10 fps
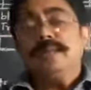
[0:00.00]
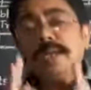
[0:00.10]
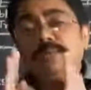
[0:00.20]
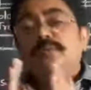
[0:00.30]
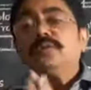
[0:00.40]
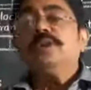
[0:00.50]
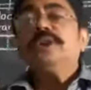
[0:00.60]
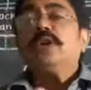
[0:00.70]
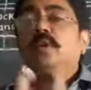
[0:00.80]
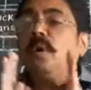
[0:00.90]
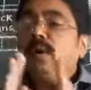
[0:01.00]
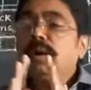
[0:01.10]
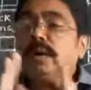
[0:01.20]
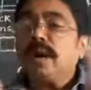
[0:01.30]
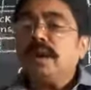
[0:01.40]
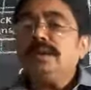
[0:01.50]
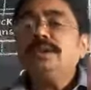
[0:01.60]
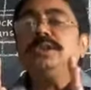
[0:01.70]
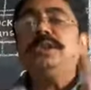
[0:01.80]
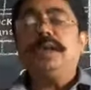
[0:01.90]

Therefore these are called transition